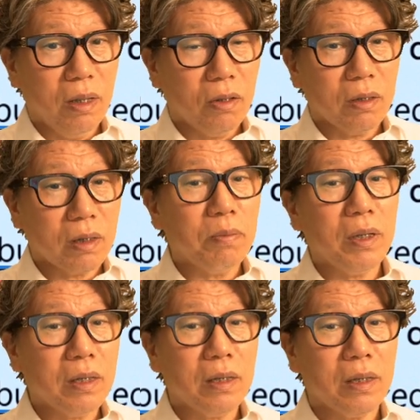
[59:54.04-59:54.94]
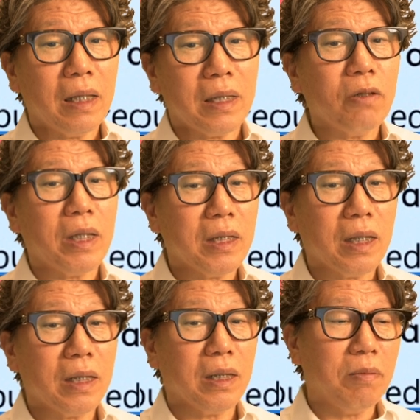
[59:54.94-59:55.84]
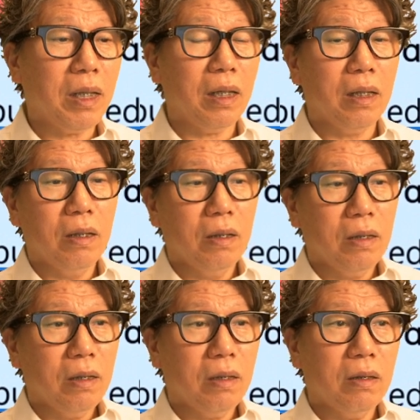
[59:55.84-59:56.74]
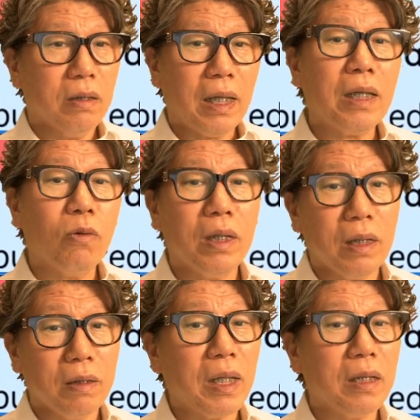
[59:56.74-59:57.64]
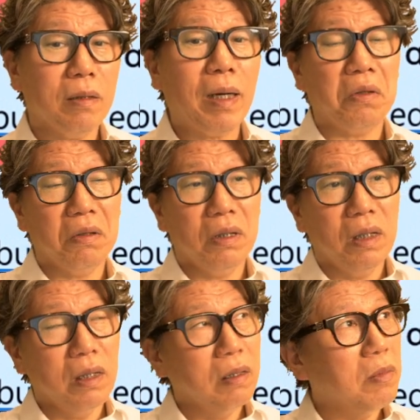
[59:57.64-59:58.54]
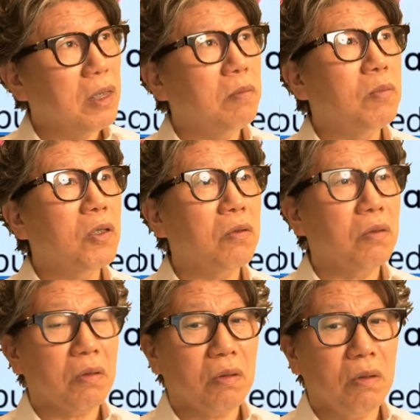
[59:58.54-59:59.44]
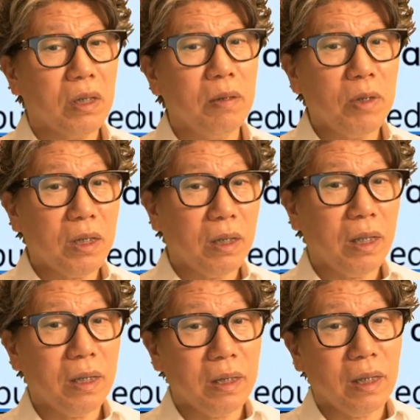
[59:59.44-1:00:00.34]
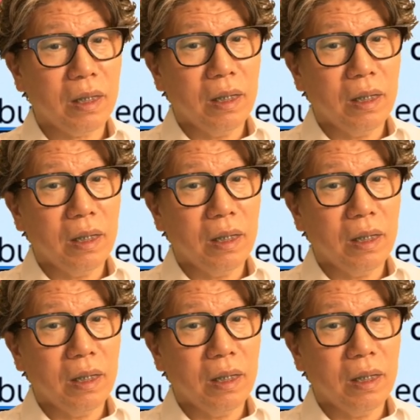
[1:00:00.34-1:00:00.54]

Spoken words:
Having started using them from that time, there are quite a few very old implants. Zimmer too, and even earlier there was